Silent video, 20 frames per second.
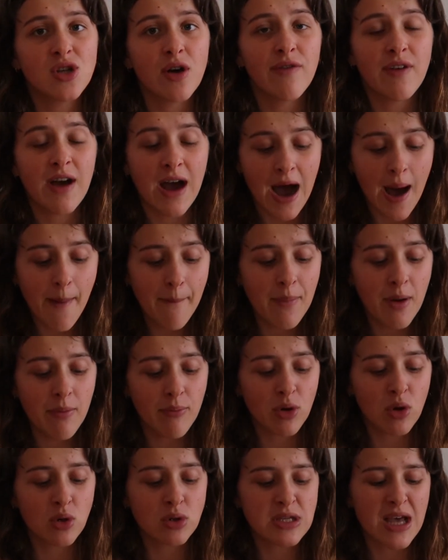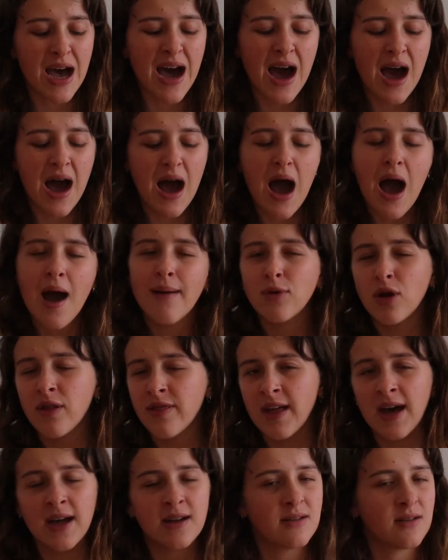of cup, because I'm not
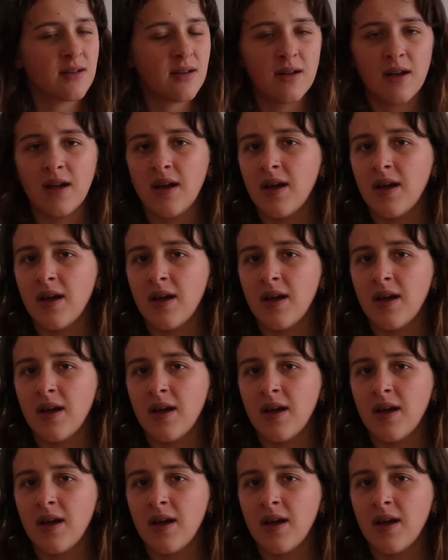that